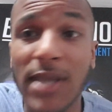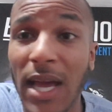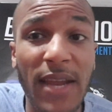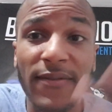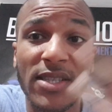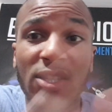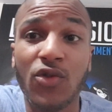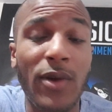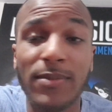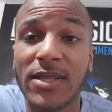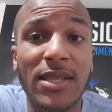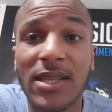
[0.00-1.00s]
I never
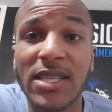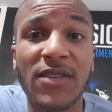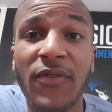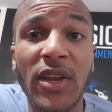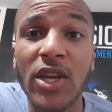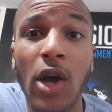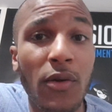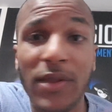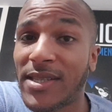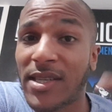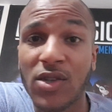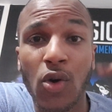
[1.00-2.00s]
scripted this video.
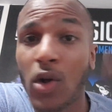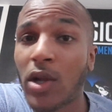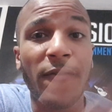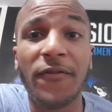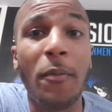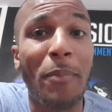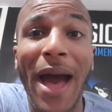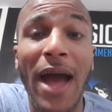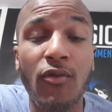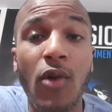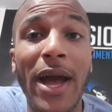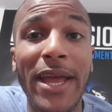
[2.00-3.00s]
This is all off the
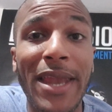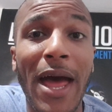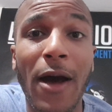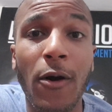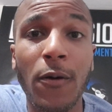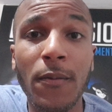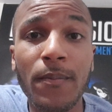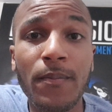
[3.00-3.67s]
bat right now.